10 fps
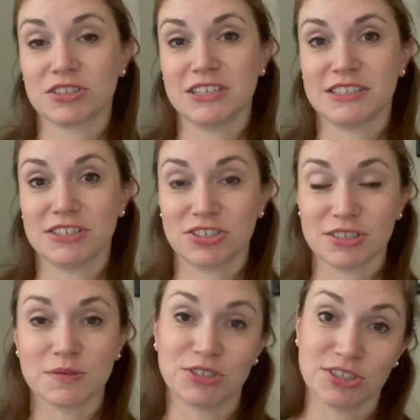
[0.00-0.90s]

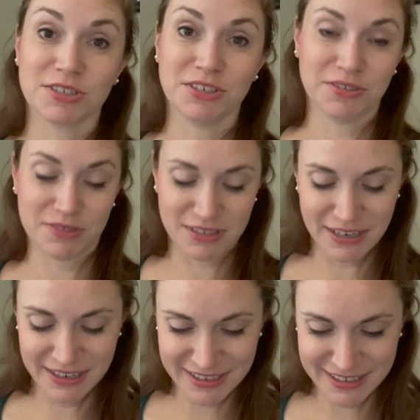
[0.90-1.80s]
stitches, which is good news.
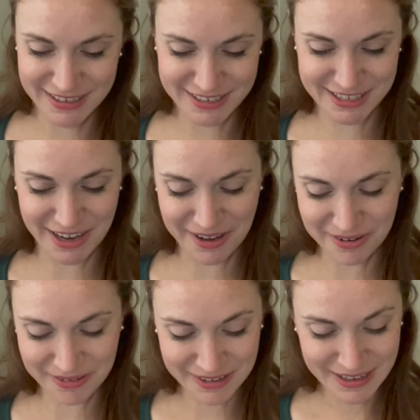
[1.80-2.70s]

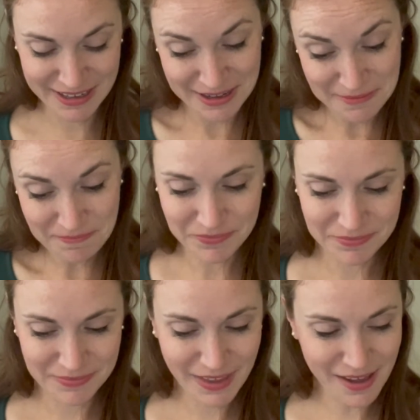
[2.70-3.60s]
So
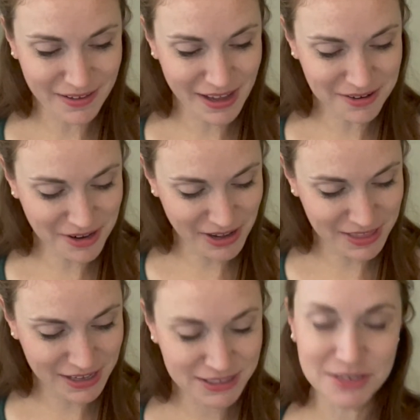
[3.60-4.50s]
yeah, I don't know. I
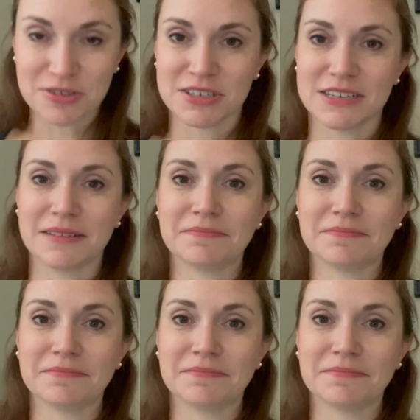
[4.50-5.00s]
think it's interesting.